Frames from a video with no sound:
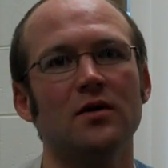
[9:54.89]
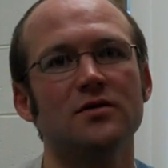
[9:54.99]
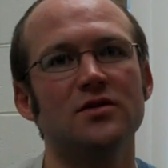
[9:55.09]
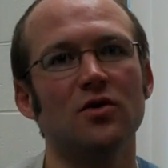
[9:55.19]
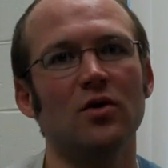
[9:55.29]

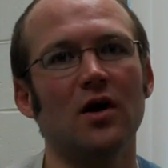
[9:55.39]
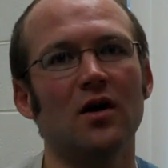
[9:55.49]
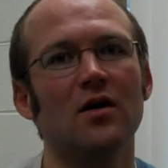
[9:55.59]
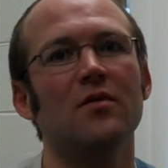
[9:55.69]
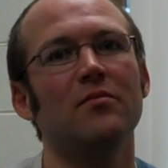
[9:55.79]
So
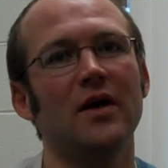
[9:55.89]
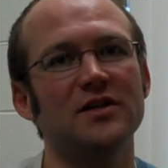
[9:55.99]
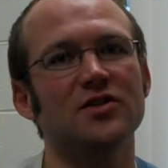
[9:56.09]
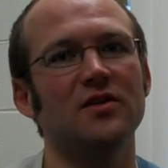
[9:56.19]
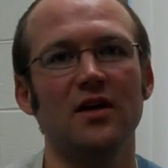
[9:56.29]
uh, make
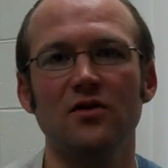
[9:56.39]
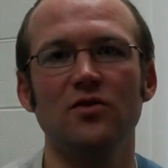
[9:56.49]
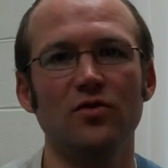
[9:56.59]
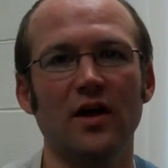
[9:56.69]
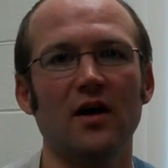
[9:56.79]
sure that you
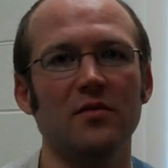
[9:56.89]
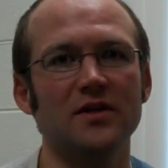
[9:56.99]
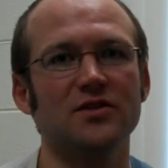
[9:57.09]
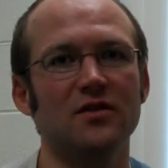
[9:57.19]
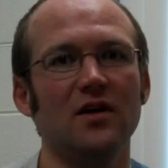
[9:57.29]
do that.
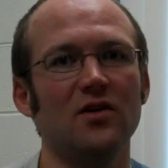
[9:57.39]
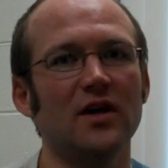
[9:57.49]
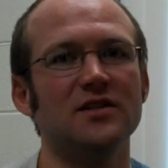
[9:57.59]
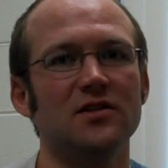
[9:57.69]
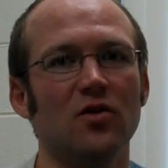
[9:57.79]
Make sure that you
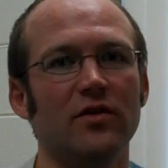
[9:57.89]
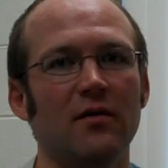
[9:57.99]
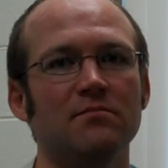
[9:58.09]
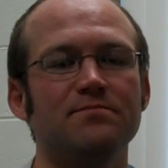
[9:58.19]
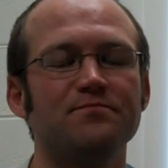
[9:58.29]
get to know them.